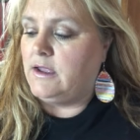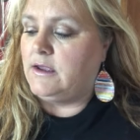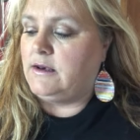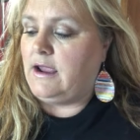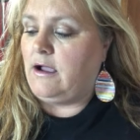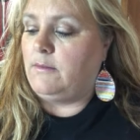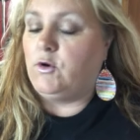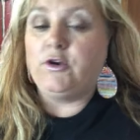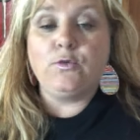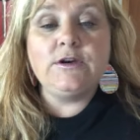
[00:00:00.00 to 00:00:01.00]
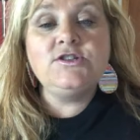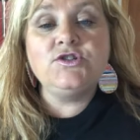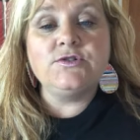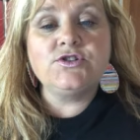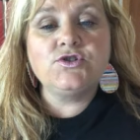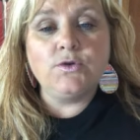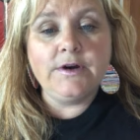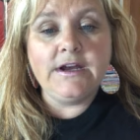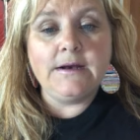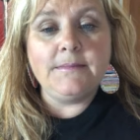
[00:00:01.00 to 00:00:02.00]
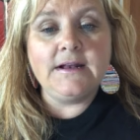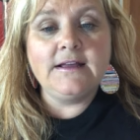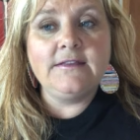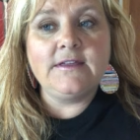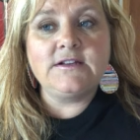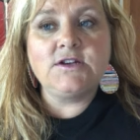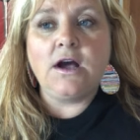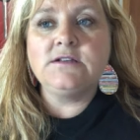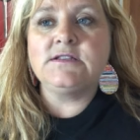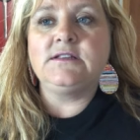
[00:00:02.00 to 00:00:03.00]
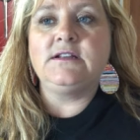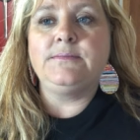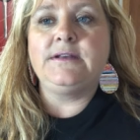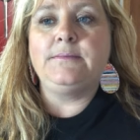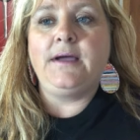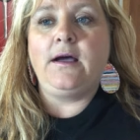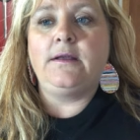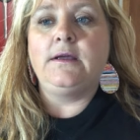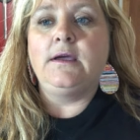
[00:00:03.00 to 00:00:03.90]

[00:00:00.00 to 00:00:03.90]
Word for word: Now I'm going to read you a story in a minute that talks a little bit about